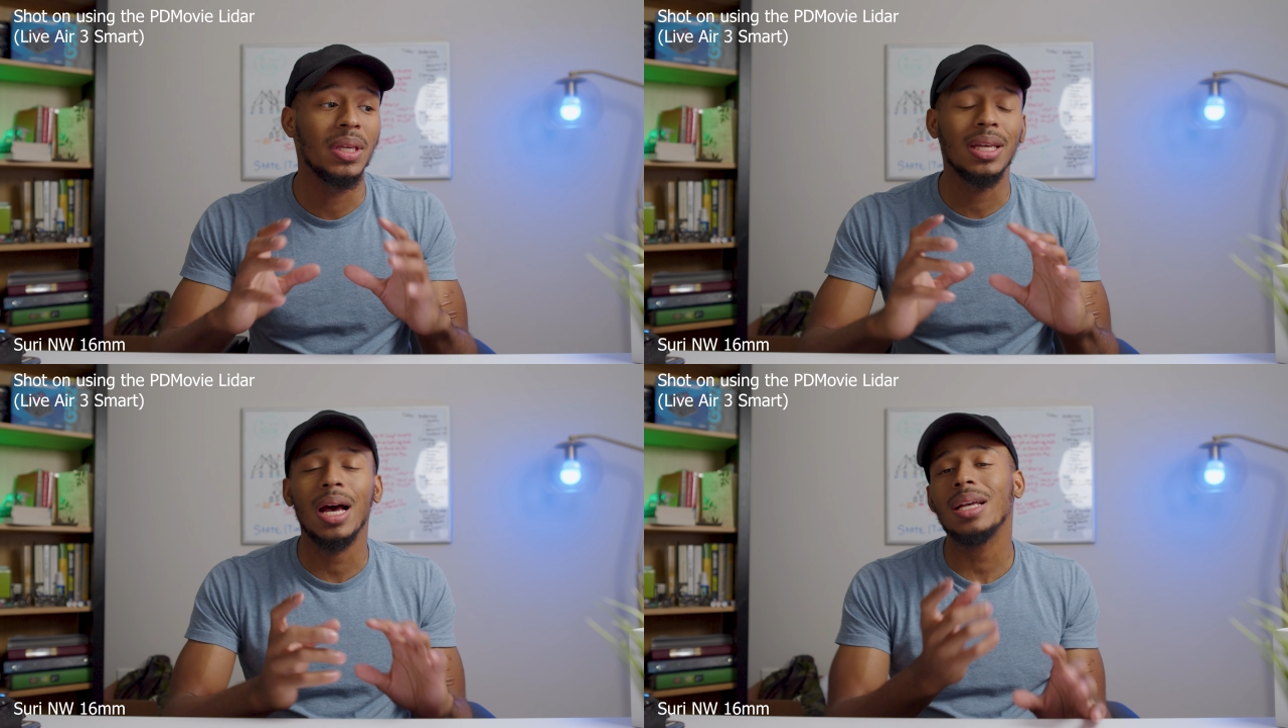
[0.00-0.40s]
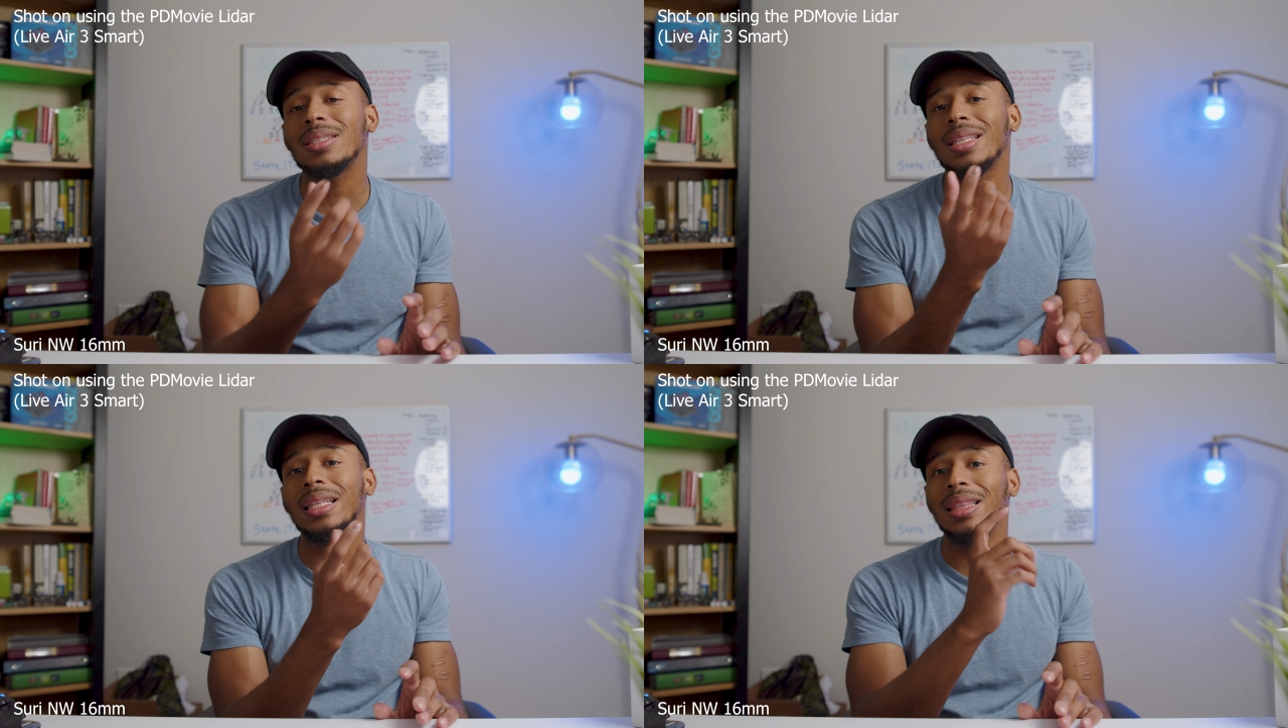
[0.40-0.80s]

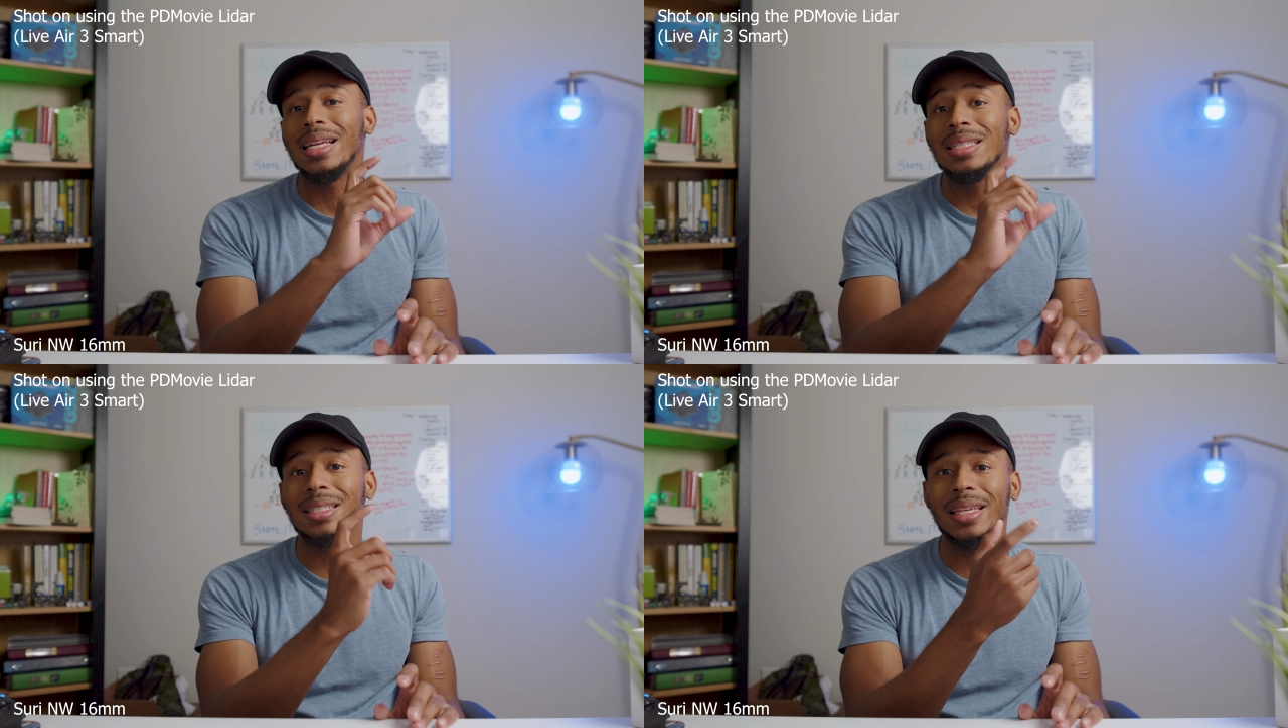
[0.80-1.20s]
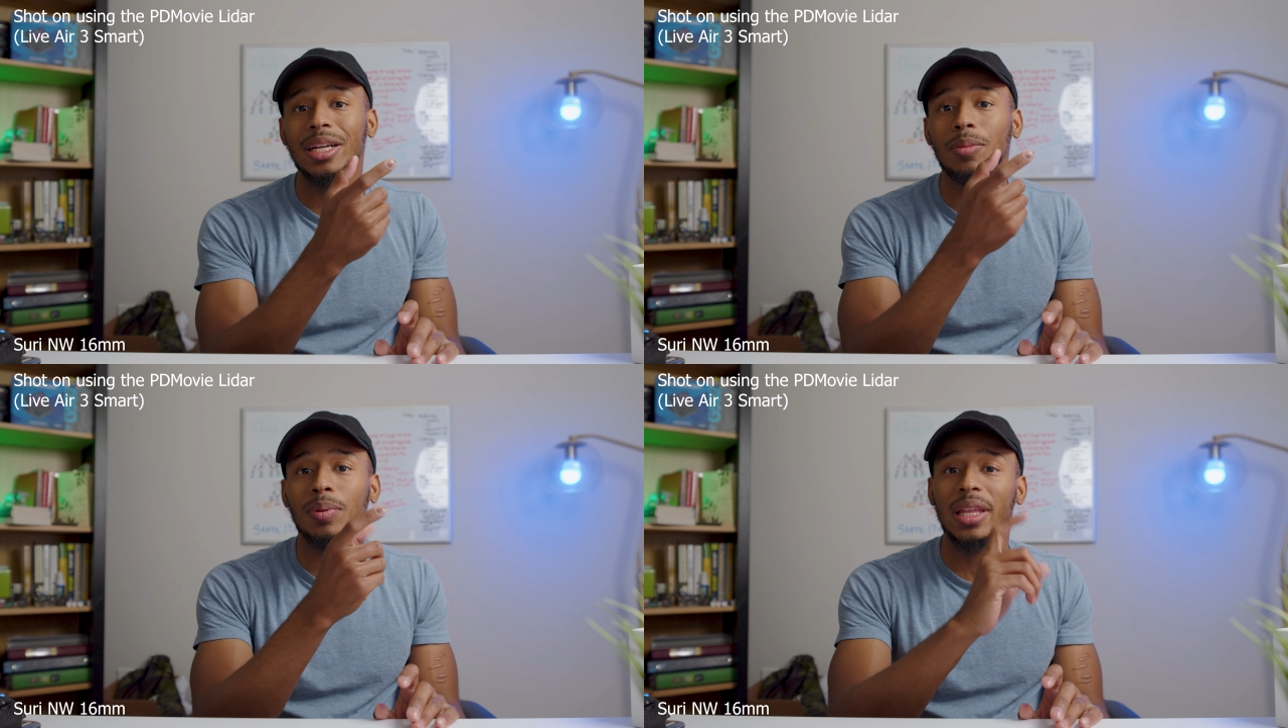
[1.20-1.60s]
because the lens
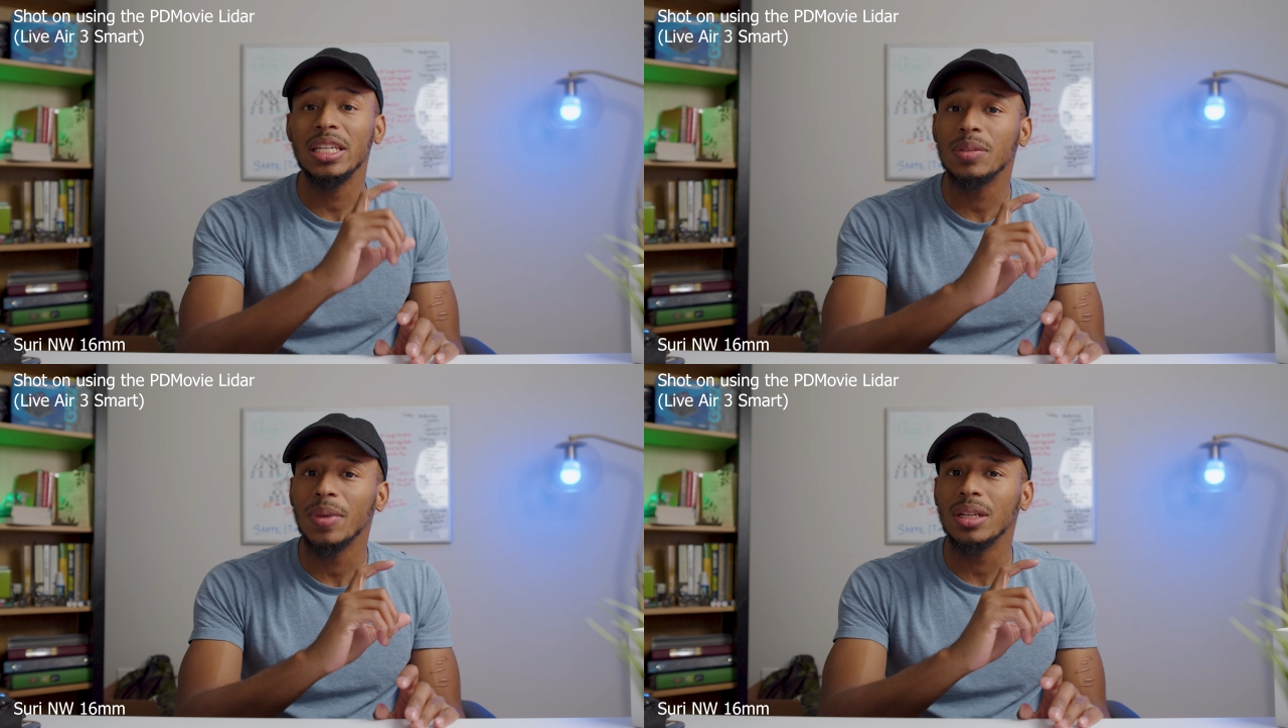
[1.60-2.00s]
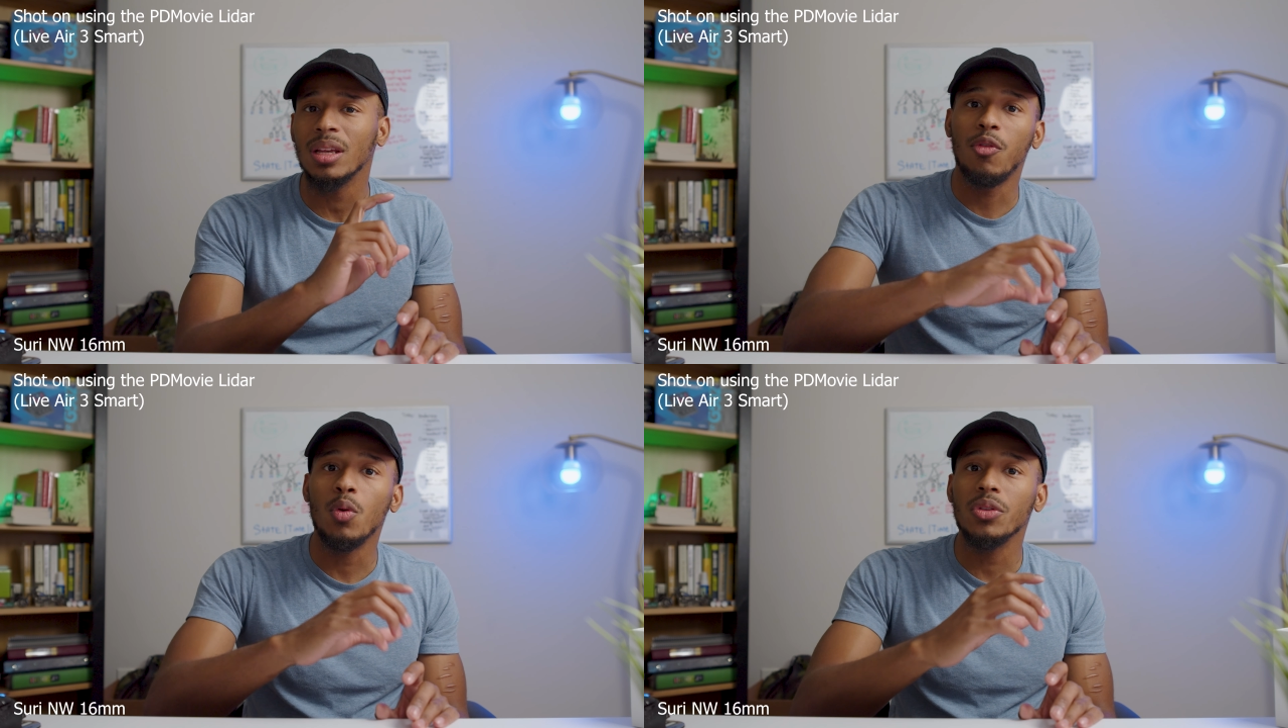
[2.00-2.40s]
gear placement
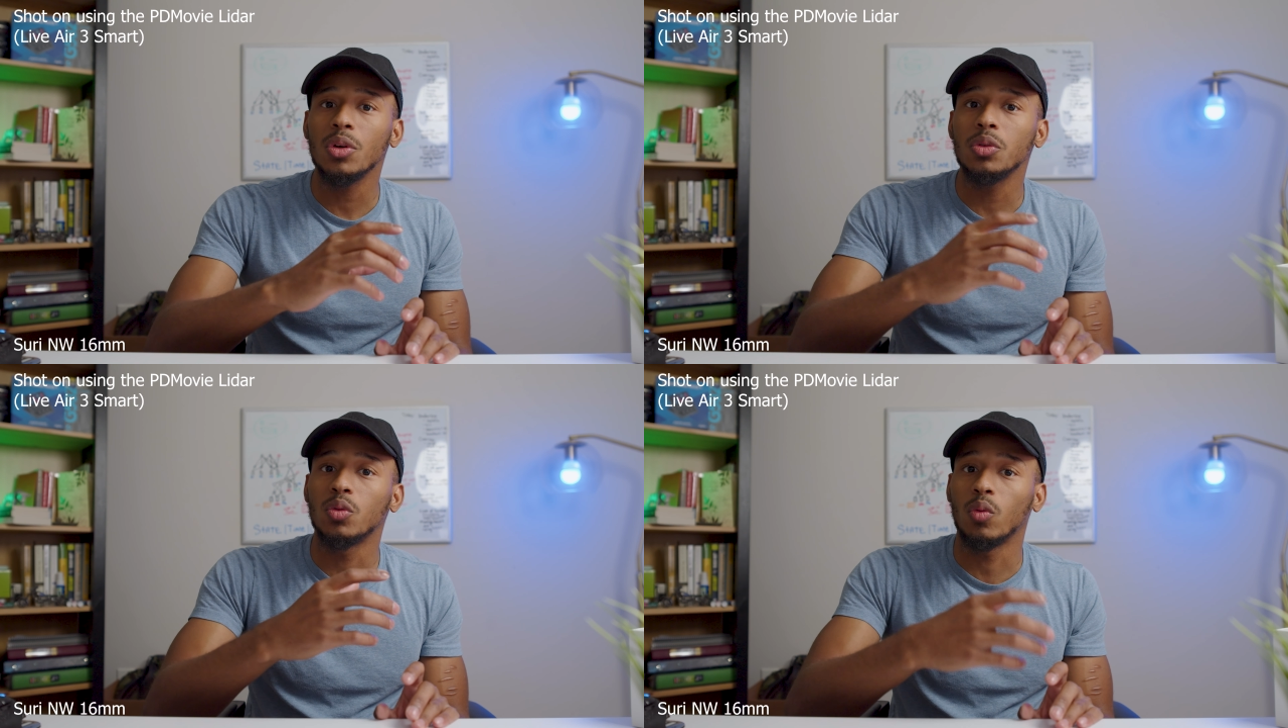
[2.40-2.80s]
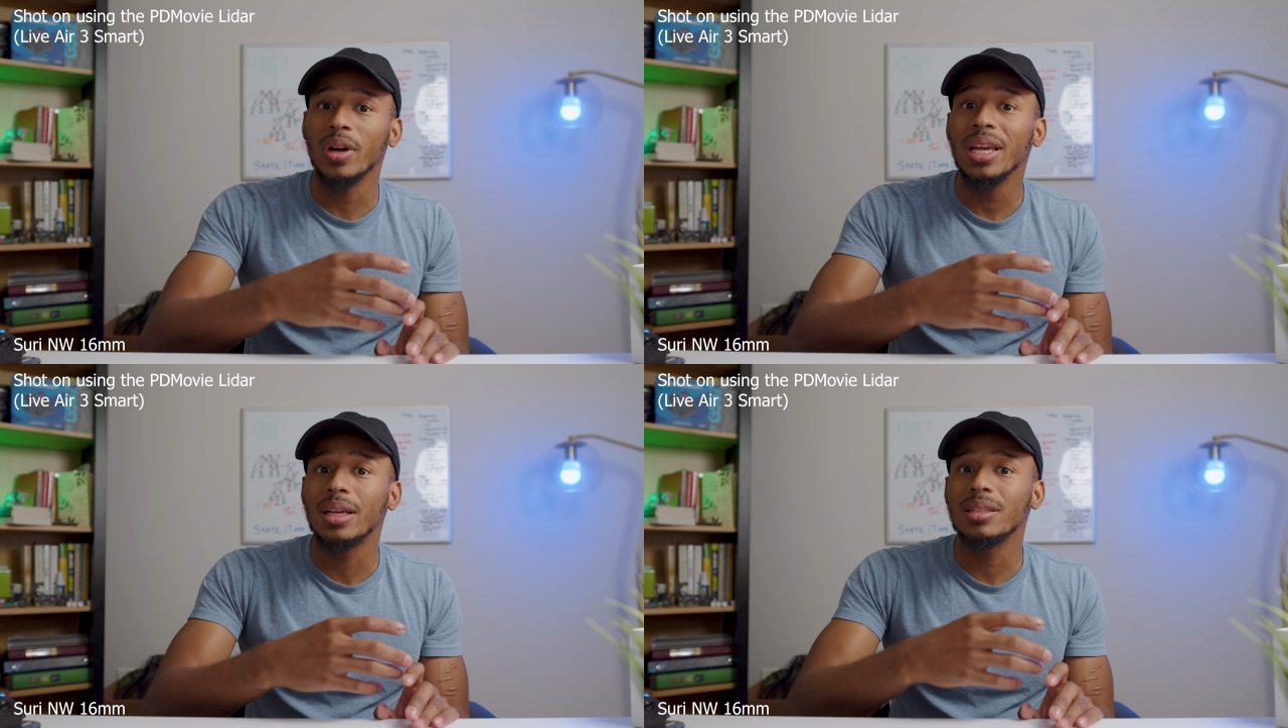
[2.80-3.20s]
for those
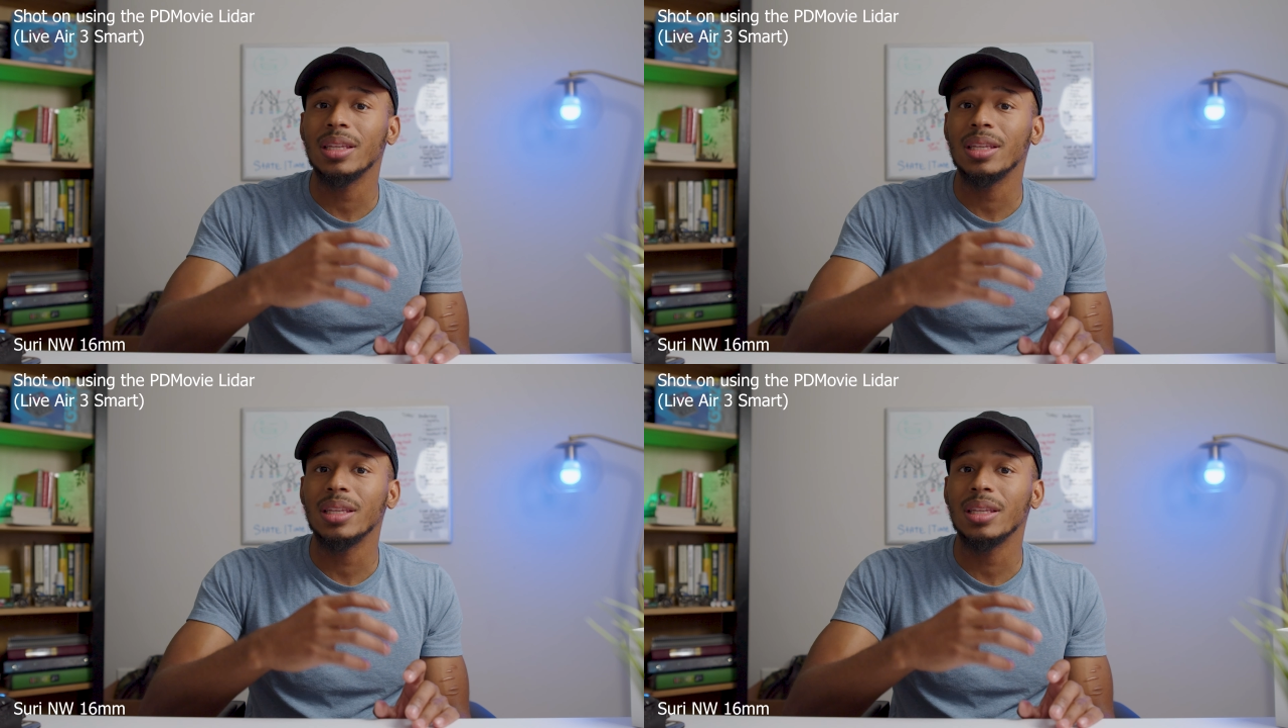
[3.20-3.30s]
rings